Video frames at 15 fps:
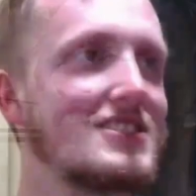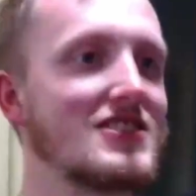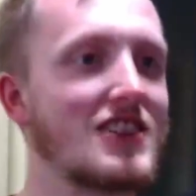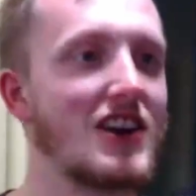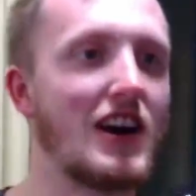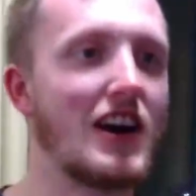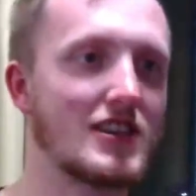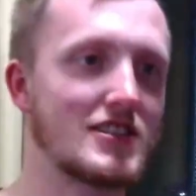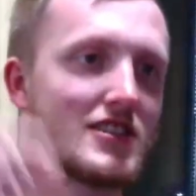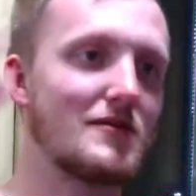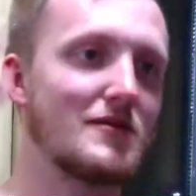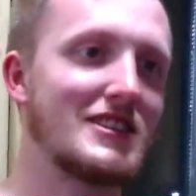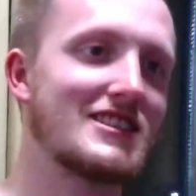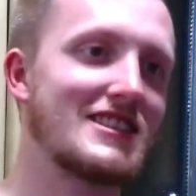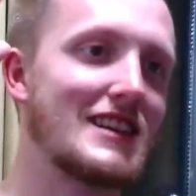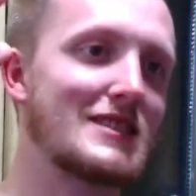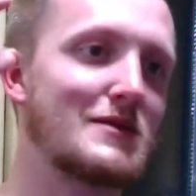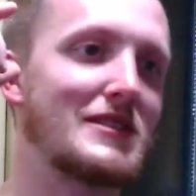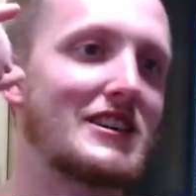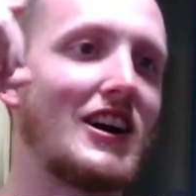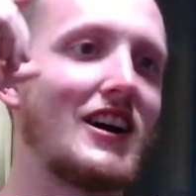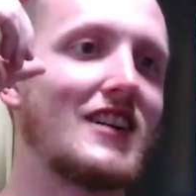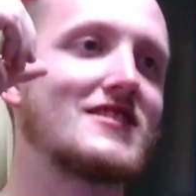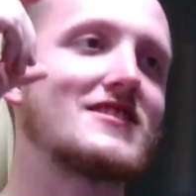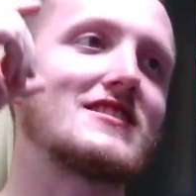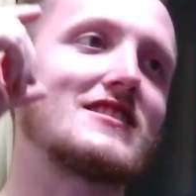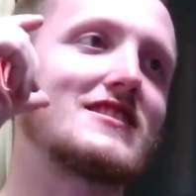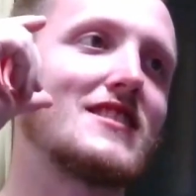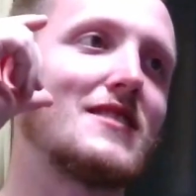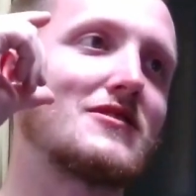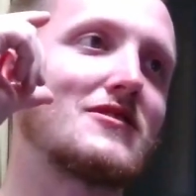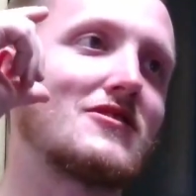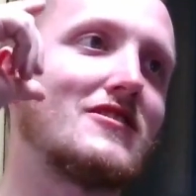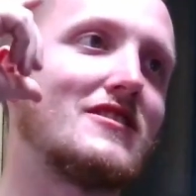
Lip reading: conscious because it has to be conscious to some degree.